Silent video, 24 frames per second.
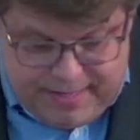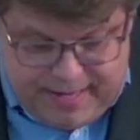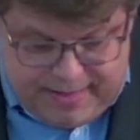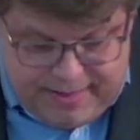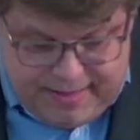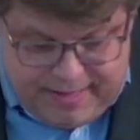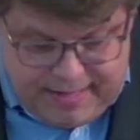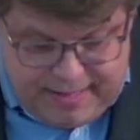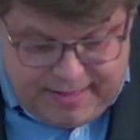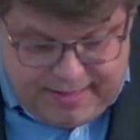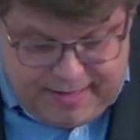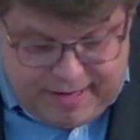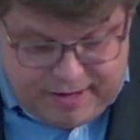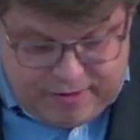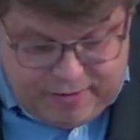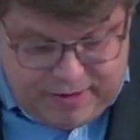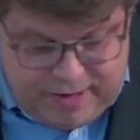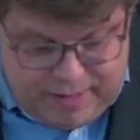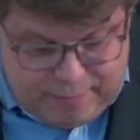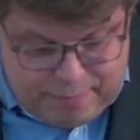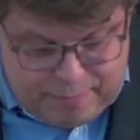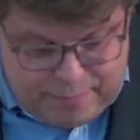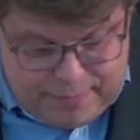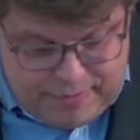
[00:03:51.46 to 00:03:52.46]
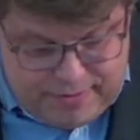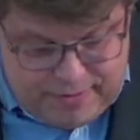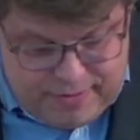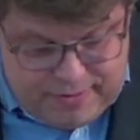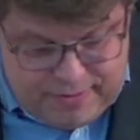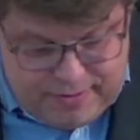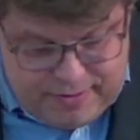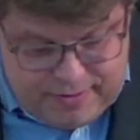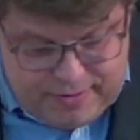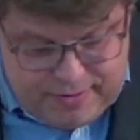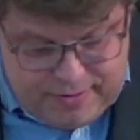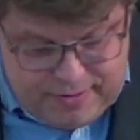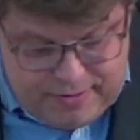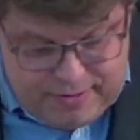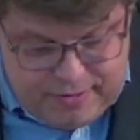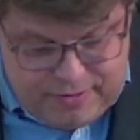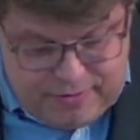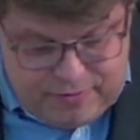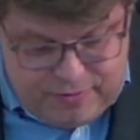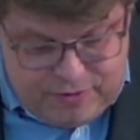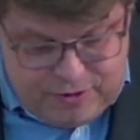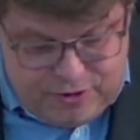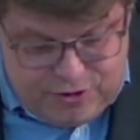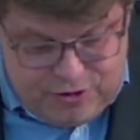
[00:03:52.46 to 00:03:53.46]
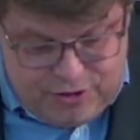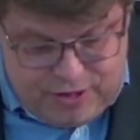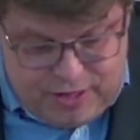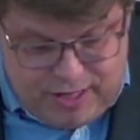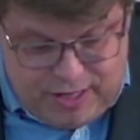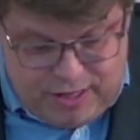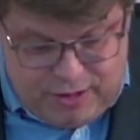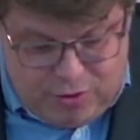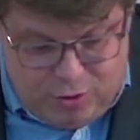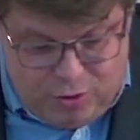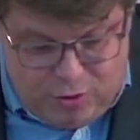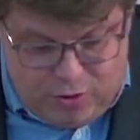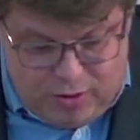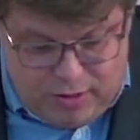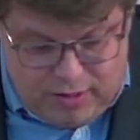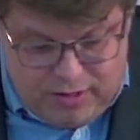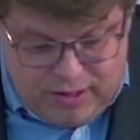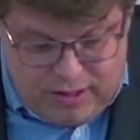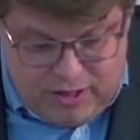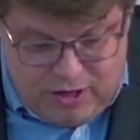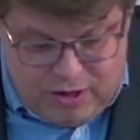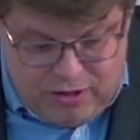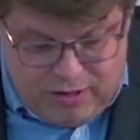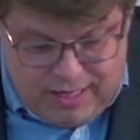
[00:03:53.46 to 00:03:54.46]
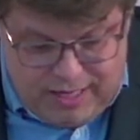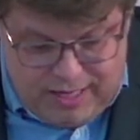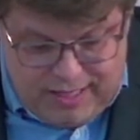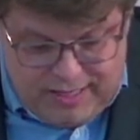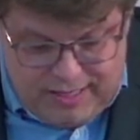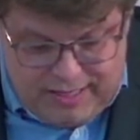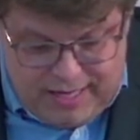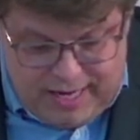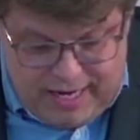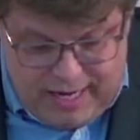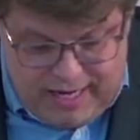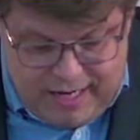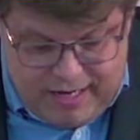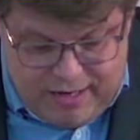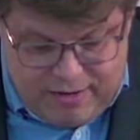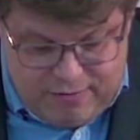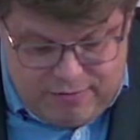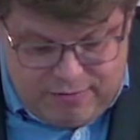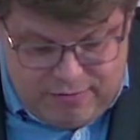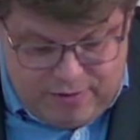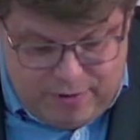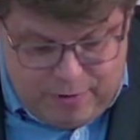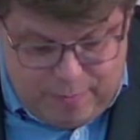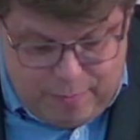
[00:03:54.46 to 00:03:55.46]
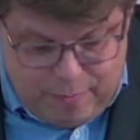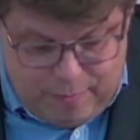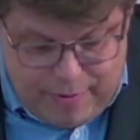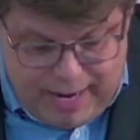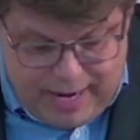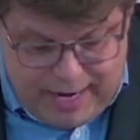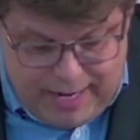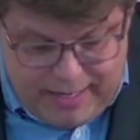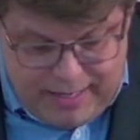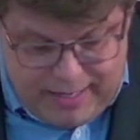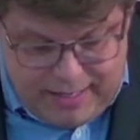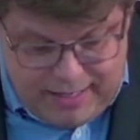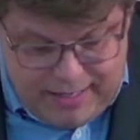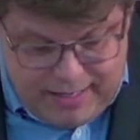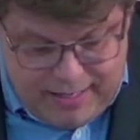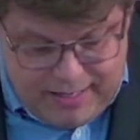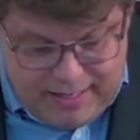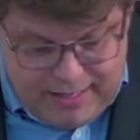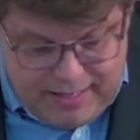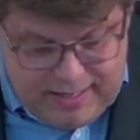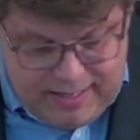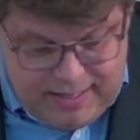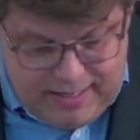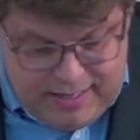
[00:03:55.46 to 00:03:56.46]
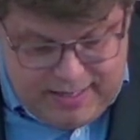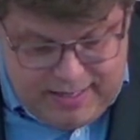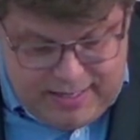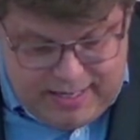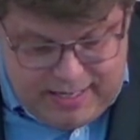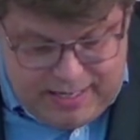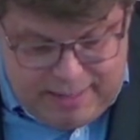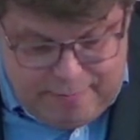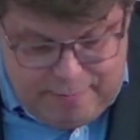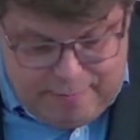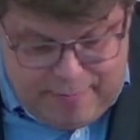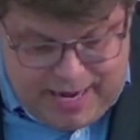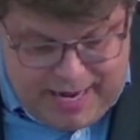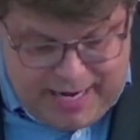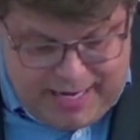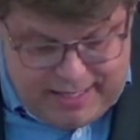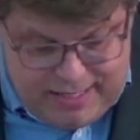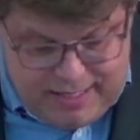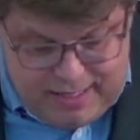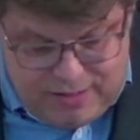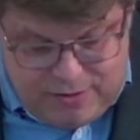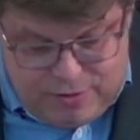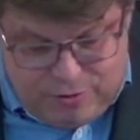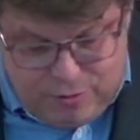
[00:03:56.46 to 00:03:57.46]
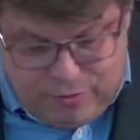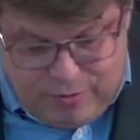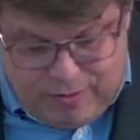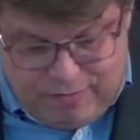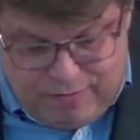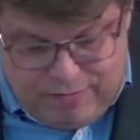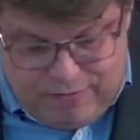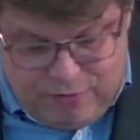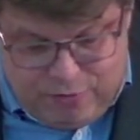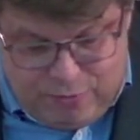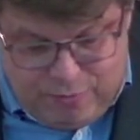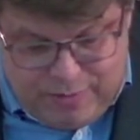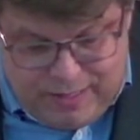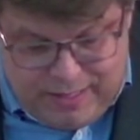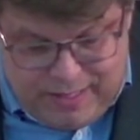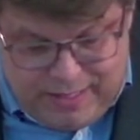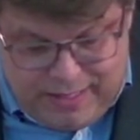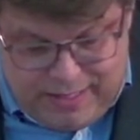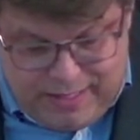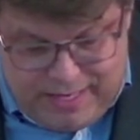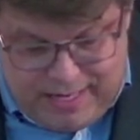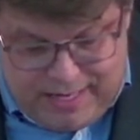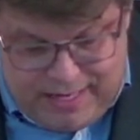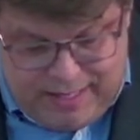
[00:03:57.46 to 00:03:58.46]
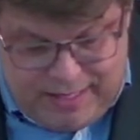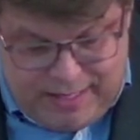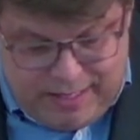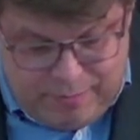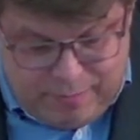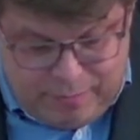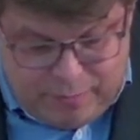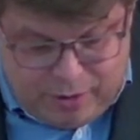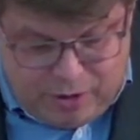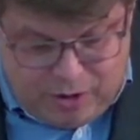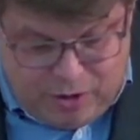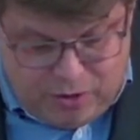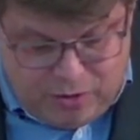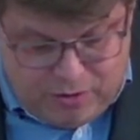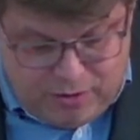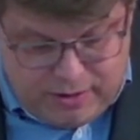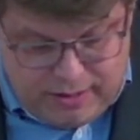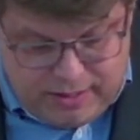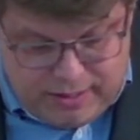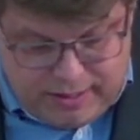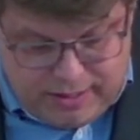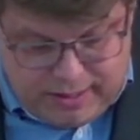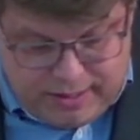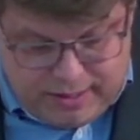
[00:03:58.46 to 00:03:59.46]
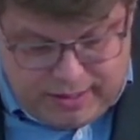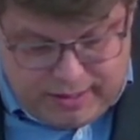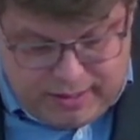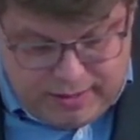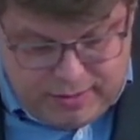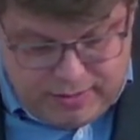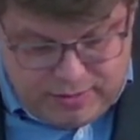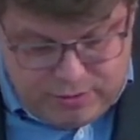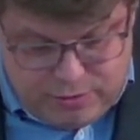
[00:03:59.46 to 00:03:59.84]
And then the rib, which the Lord God had taken from man, he made into a woman, and he brought her